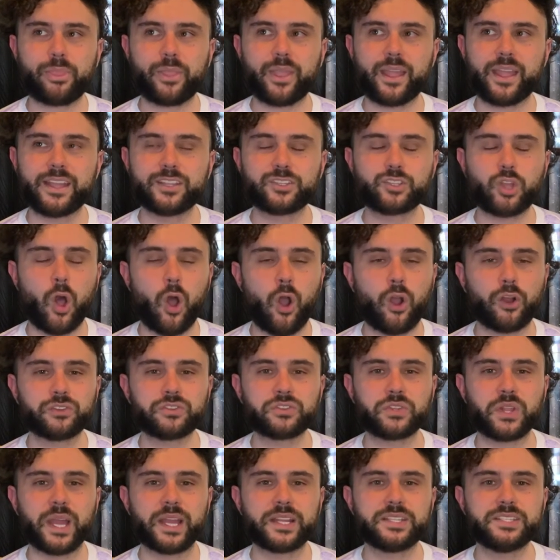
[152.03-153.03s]
it's hard to
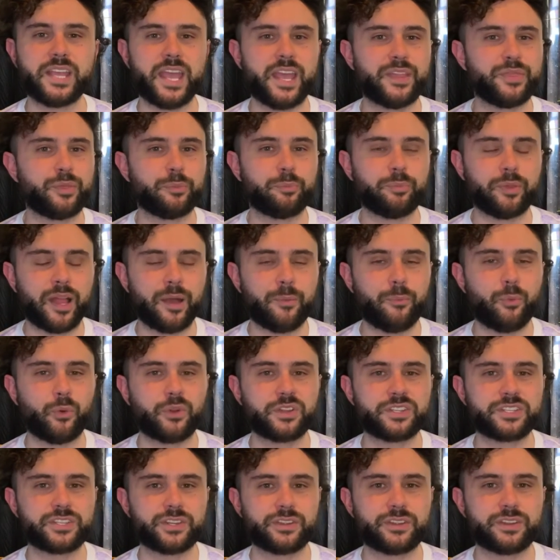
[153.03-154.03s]
like take the plot
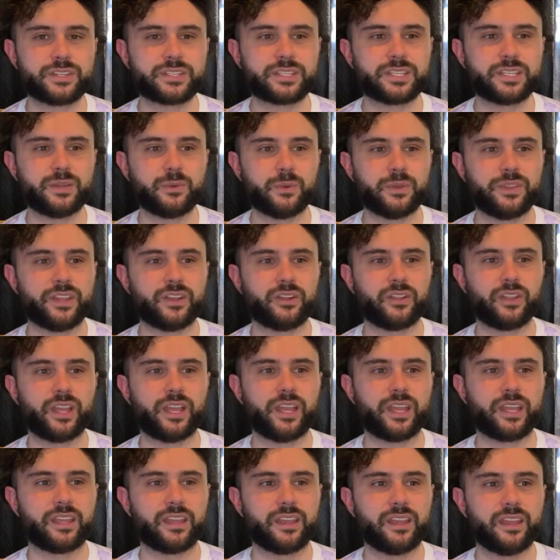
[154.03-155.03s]
point seriously when they're
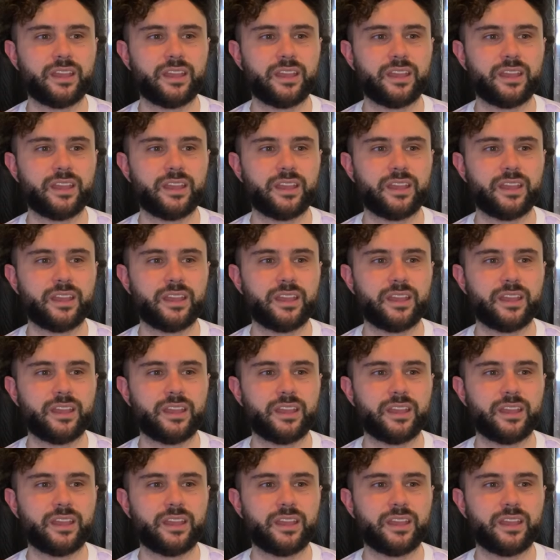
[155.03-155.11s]
like